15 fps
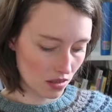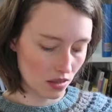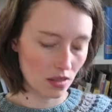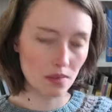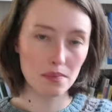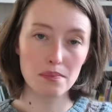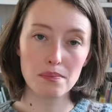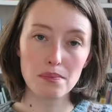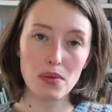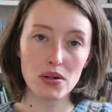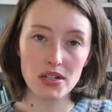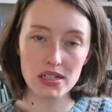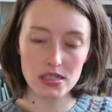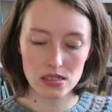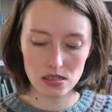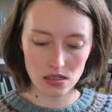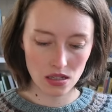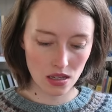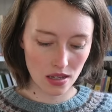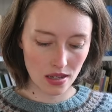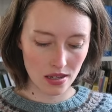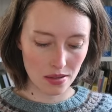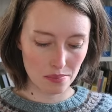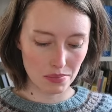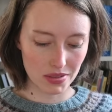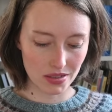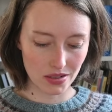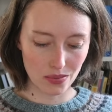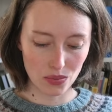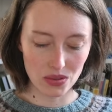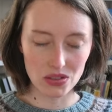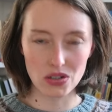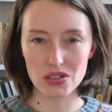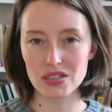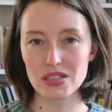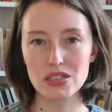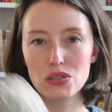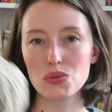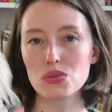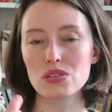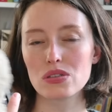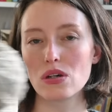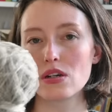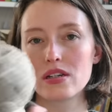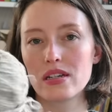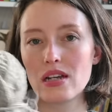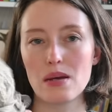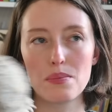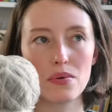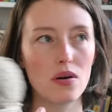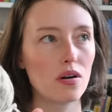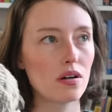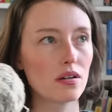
um, pockets but I will not use uh, it up